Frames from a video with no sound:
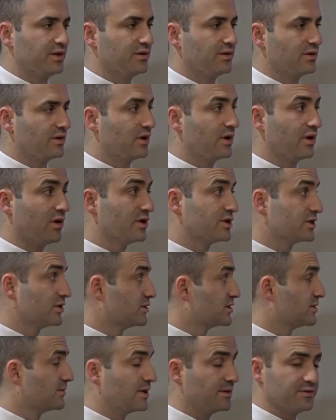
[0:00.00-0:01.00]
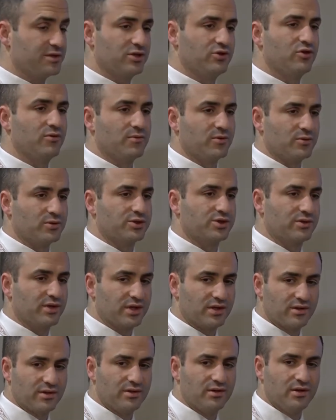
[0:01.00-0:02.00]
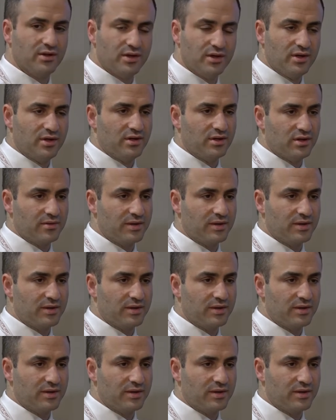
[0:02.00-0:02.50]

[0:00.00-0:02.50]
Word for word: adapted. Also, sometimes the tumor will shrink.